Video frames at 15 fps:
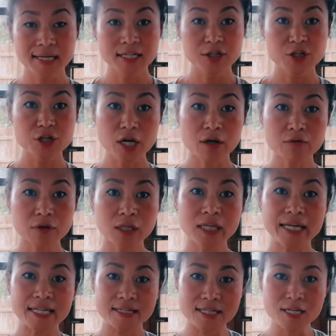
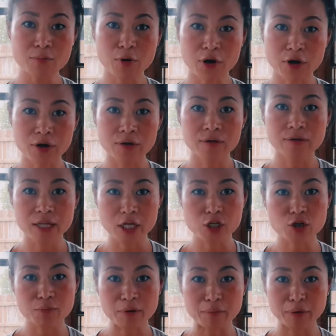generally deeper they
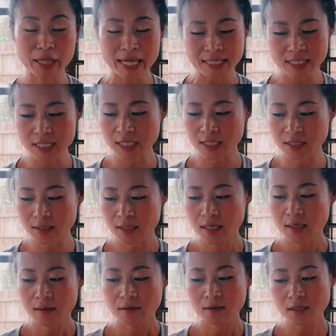should be planted.
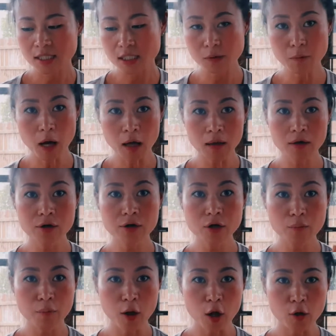The smaller the
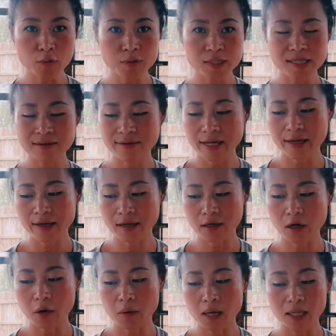bulbs, they can
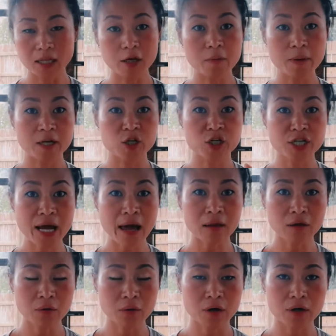go a little bit
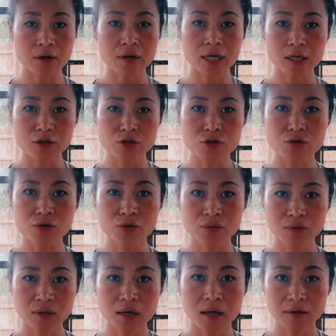shallower into
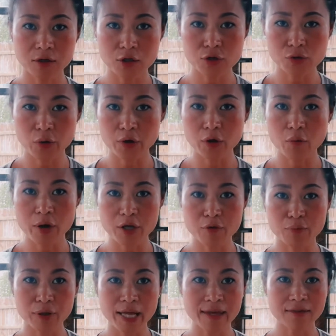the soil when you
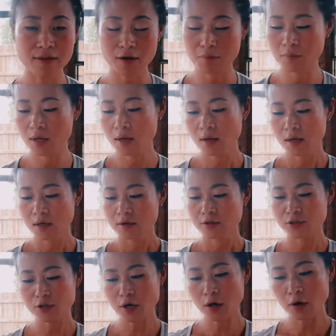plant them.
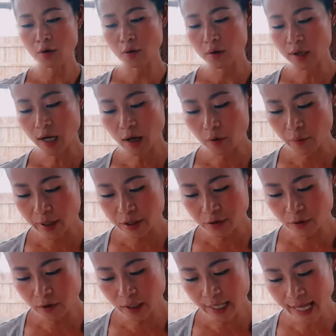So when you
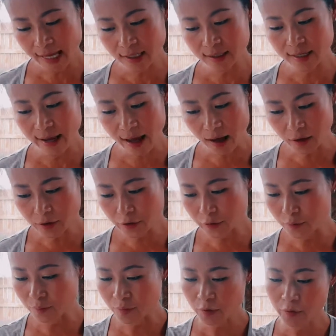look at the
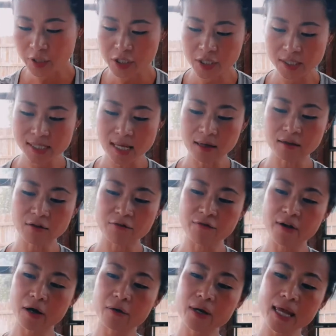heirloom, which is on the
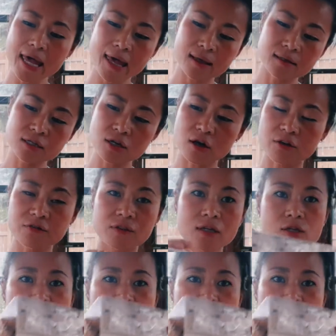very end of this